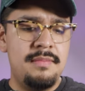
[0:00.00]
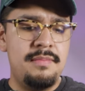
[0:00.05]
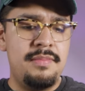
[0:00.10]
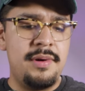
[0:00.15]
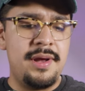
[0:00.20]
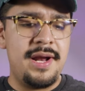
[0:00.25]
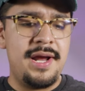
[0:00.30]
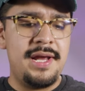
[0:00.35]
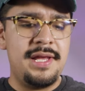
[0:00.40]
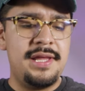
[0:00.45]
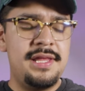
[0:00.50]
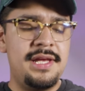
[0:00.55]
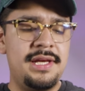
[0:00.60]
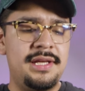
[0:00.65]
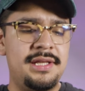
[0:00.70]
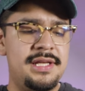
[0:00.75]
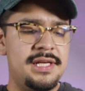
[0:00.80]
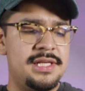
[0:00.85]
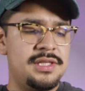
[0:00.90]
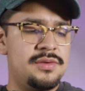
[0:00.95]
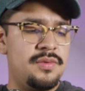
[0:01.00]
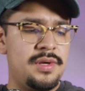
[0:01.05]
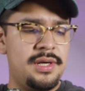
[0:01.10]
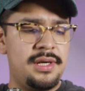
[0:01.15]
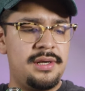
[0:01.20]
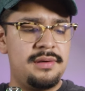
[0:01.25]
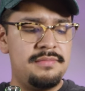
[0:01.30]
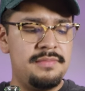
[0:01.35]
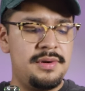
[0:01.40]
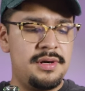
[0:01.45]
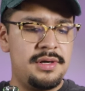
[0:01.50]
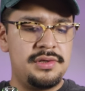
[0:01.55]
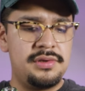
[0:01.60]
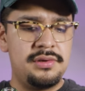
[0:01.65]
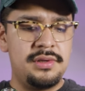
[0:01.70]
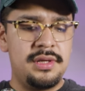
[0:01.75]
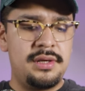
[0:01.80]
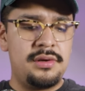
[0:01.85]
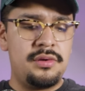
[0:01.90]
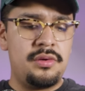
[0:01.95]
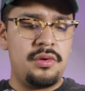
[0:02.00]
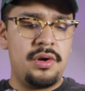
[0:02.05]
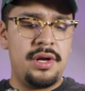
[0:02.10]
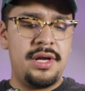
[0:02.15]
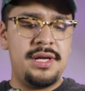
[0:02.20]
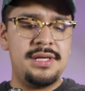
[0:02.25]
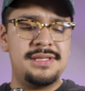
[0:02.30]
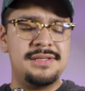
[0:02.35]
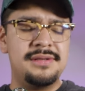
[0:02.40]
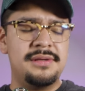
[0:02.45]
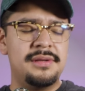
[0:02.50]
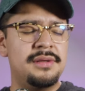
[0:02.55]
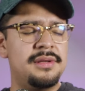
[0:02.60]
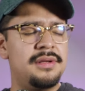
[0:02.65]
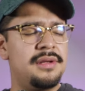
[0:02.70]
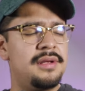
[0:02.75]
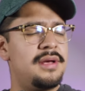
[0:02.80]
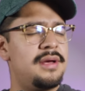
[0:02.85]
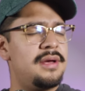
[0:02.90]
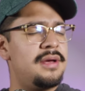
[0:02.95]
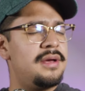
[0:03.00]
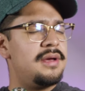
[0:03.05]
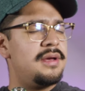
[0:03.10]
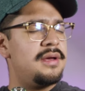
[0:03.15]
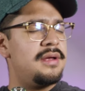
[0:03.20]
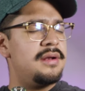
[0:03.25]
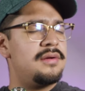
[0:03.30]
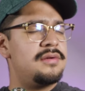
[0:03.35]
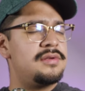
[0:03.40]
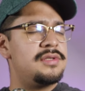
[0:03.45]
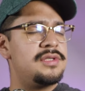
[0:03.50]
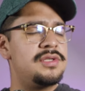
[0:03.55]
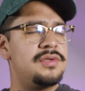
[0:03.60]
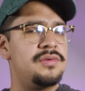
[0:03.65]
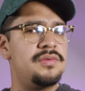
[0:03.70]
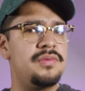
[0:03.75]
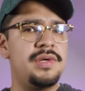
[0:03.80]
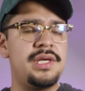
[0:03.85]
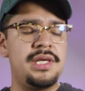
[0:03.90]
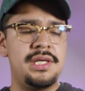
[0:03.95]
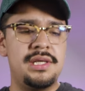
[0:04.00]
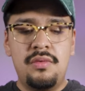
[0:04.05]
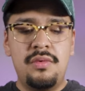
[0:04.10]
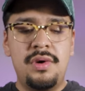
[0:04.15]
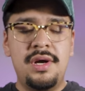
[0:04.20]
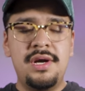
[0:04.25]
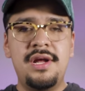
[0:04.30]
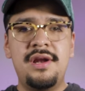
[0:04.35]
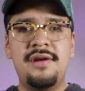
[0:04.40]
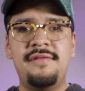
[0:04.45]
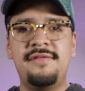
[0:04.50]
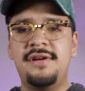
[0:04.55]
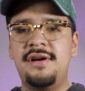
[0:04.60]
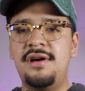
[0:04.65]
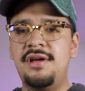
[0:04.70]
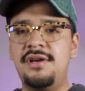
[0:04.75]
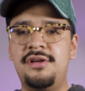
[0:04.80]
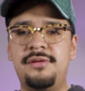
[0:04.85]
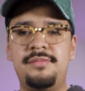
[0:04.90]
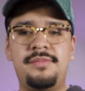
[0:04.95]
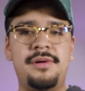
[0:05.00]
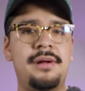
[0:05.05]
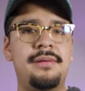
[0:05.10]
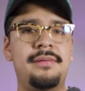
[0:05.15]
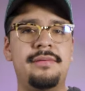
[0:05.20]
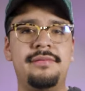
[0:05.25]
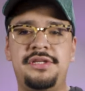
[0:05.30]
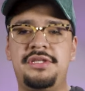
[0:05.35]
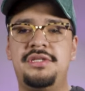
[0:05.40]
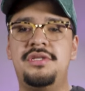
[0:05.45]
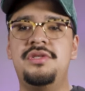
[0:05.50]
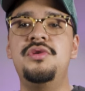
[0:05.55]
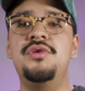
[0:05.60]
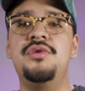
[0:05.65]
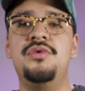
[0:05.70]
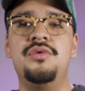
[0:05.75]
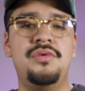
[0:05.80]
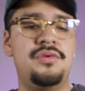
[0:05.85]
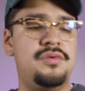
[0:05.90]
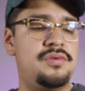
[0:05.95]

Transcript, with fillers: but I think this one compared to La Croix is a little sweet. 1 out of 100, probably 2.